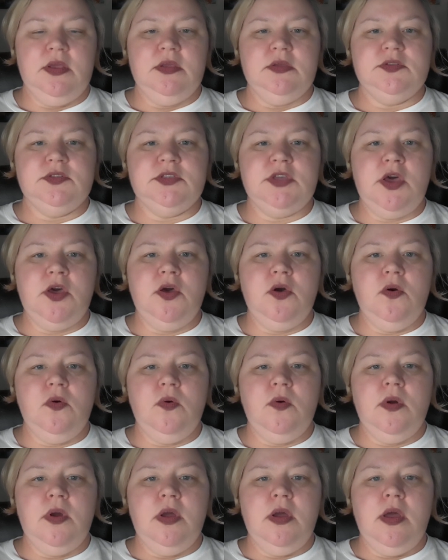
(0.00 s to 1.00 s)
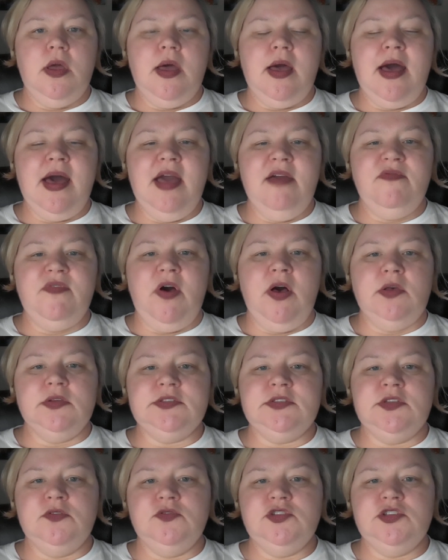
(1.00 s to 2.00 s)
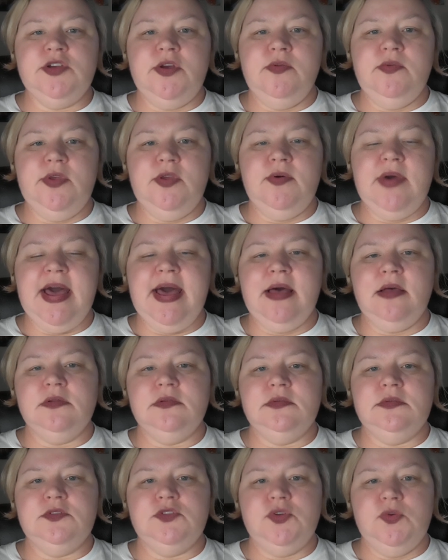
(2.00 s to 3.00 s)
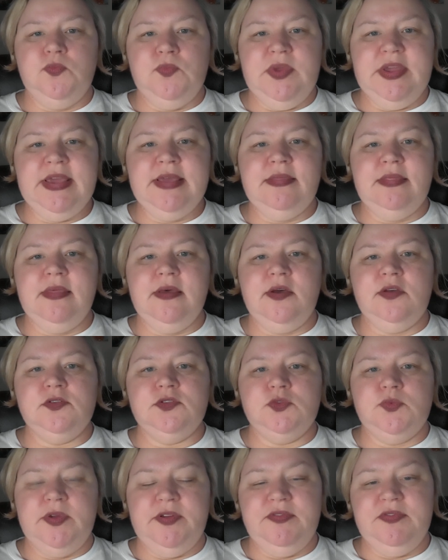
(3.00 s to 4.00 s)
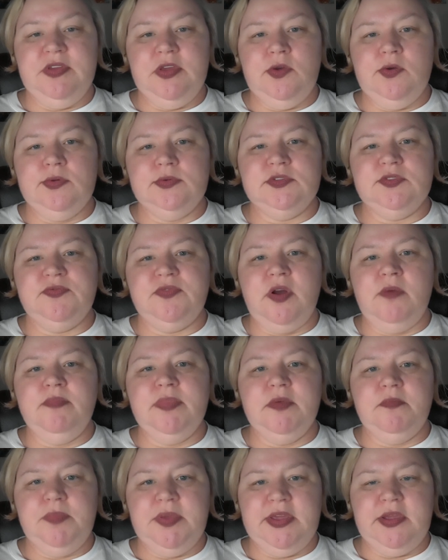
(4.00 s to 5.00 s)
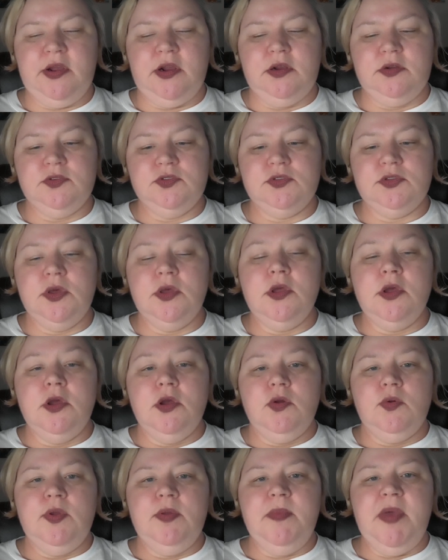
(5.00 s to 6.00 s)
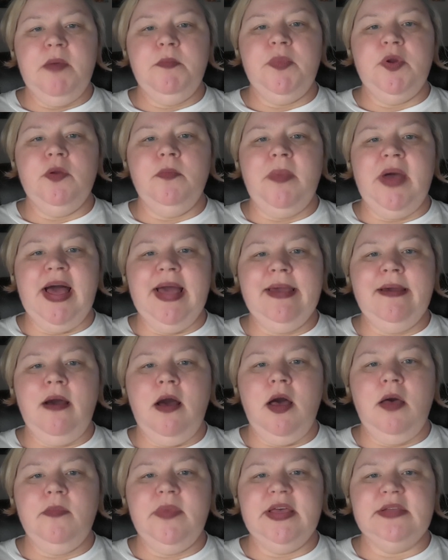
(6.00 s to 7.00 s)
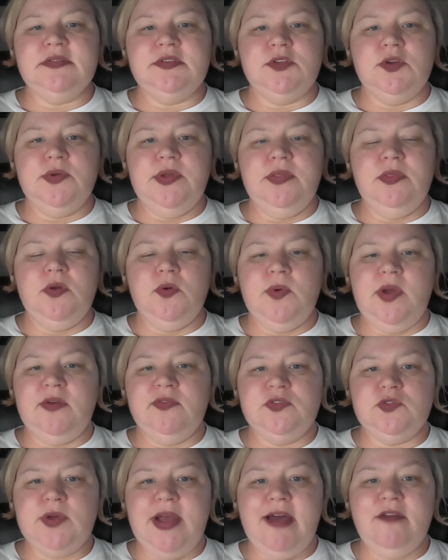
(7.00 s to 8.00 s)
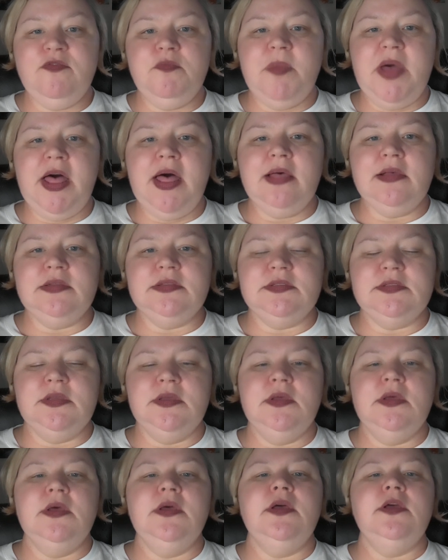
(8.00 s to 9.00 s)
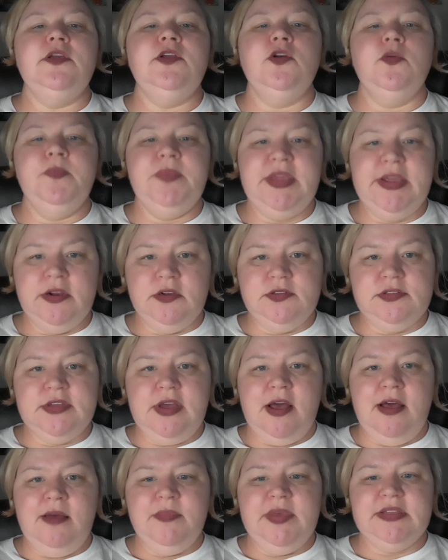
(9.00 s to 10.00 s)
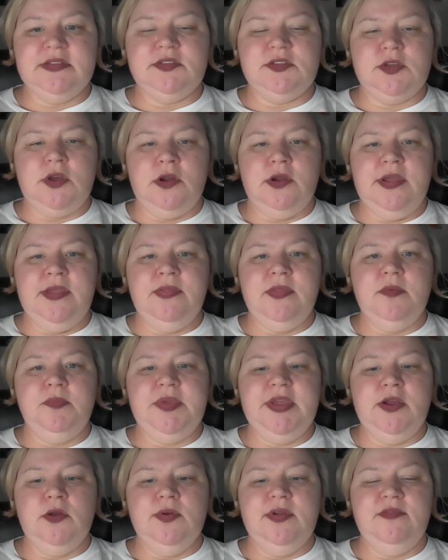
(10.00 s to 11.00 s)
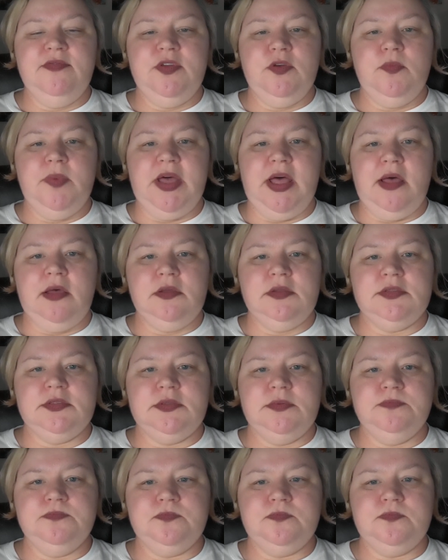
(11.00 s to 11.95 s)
So I've also shown you how to read those reviews from the peers. Remember, my comments are in the rough draft box. Your peers' comments are in the peer review box.